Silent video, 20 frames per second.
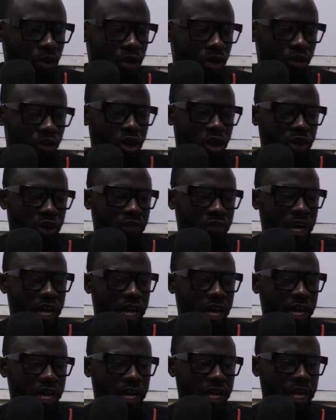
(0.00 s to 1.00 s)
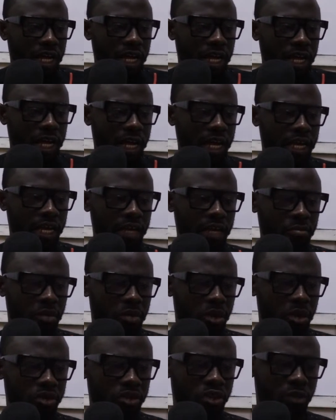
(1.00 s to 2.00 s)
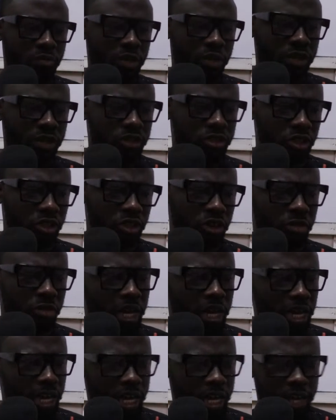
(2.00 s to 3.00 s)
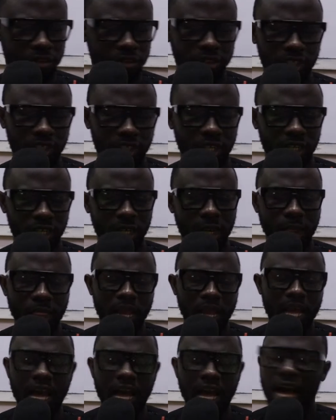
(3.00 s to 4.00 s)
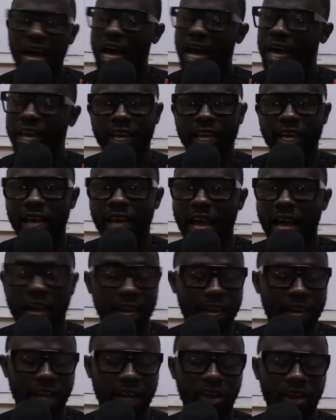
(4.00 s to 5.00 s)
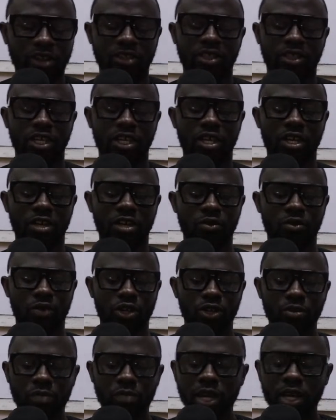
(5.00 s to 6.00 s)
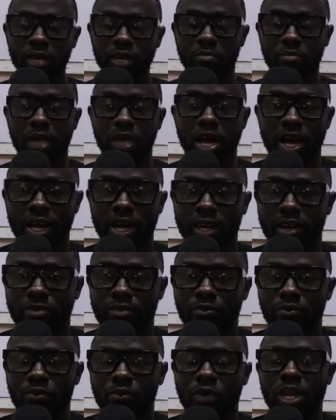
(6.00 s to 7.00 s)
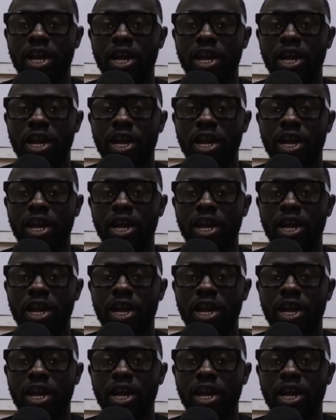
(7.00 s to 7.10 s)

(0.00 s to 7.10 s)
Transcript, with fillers: you cover any more topics on man accounting? I, I cannot tell what you mean by whether